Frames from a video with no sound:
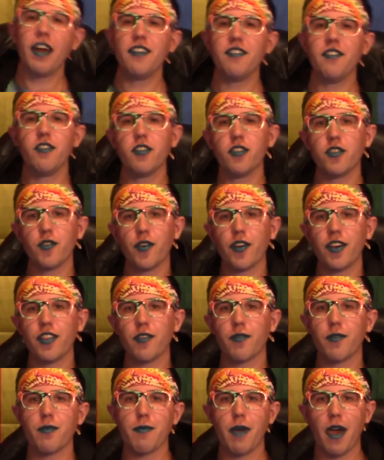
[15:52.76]
are enjoying
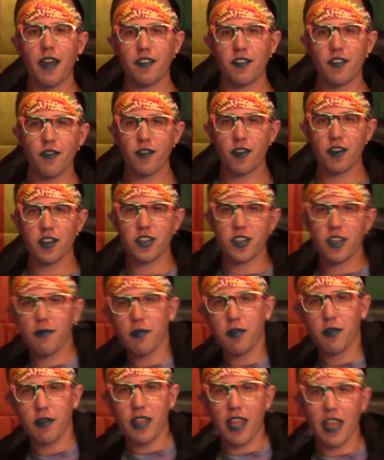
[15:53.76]
the remastered version I'm
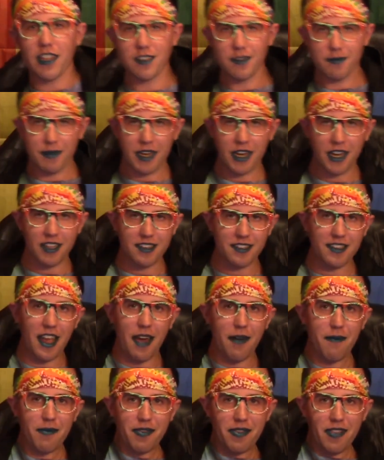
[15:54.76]
doing, and to be honest,
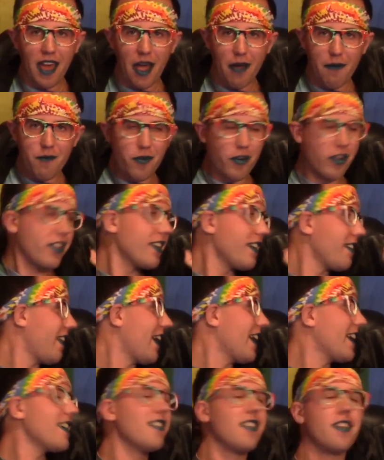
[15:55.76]
I'm really
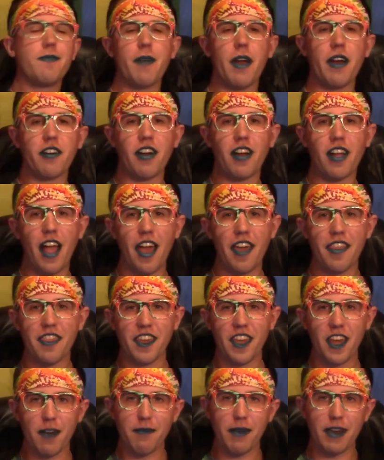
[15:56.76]
liking this background. I
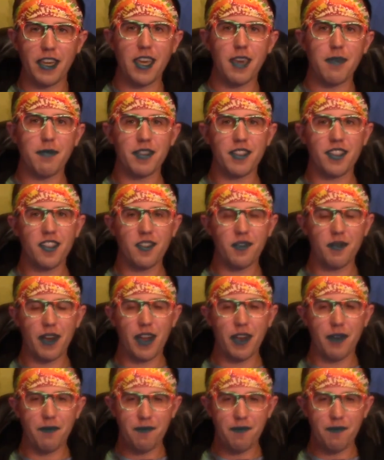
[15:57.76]
think I might keep it this way.